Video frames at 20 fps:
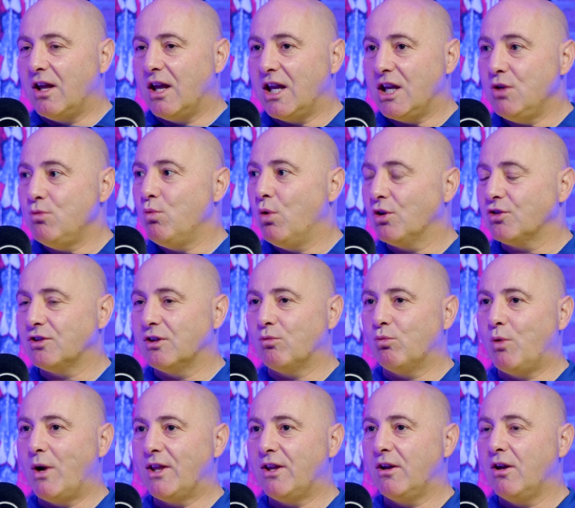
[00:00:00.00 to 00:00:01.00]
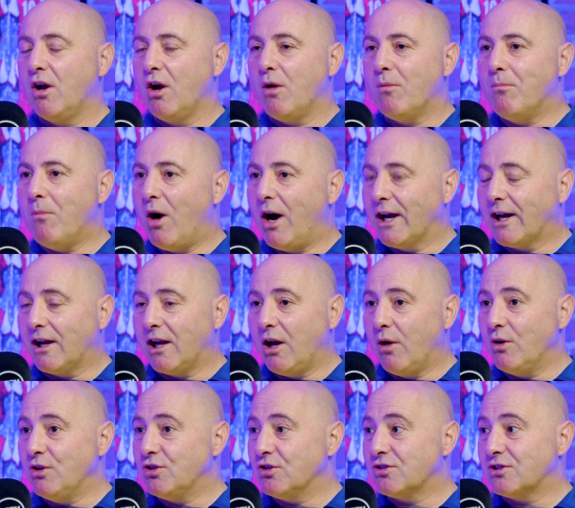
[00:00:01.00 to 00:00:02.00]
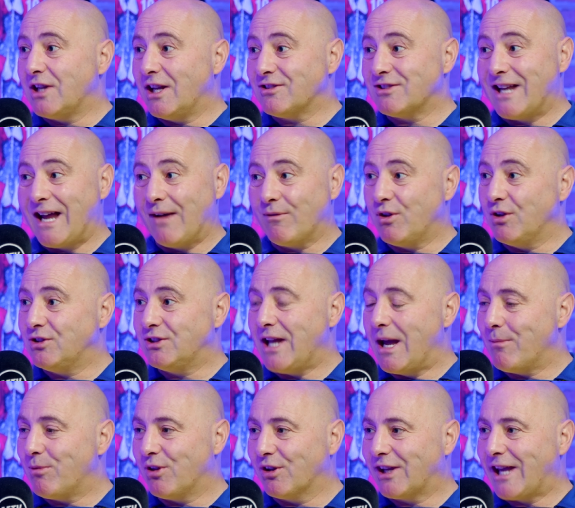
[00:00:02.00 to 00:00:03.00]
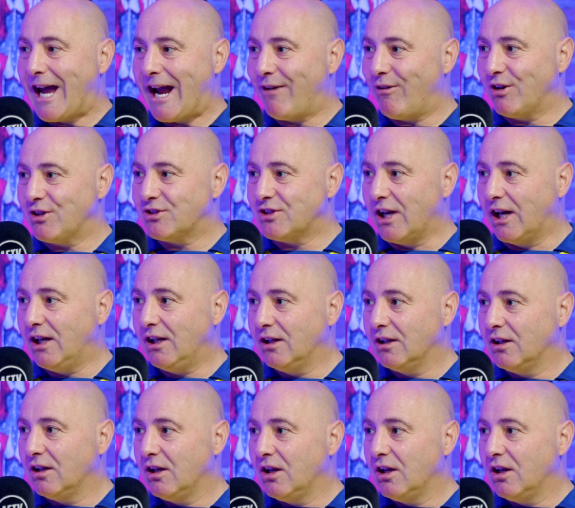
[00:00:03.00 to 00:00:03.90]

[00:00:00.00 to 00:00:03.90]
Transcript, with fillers: he wasn't whether Michael Owen just doesn't have the depth of character